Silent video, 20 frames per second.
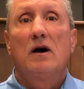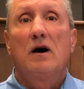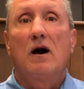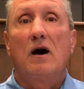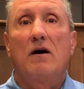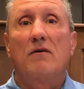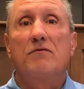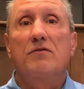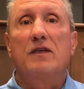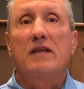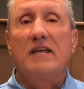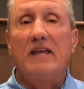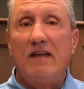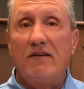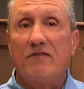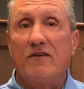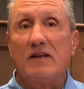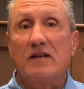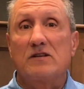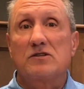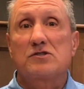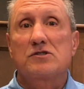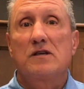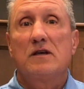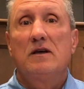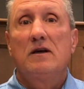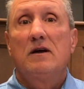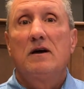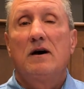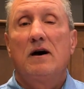of the givings
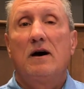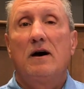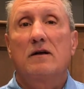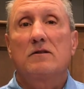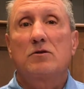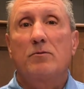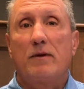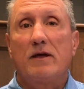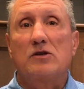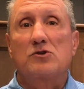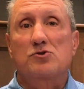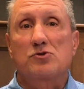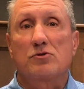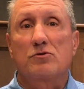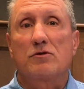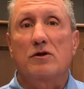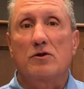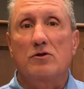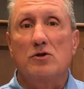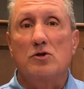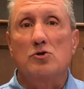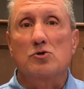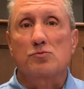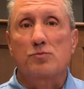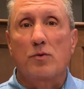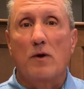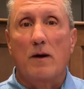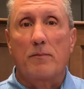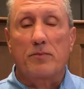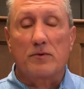uh, to make sure they're used
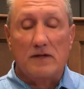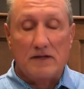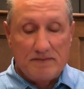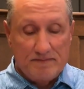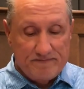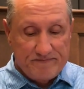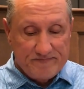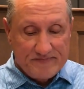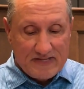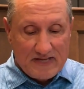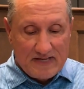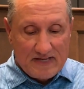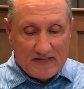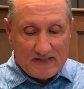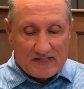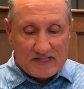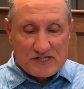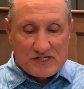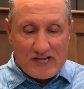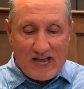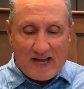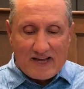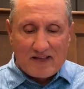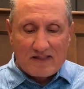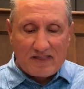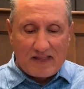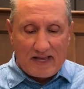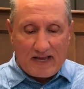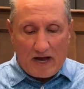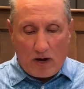properly. The
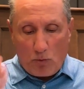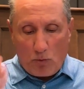second thing I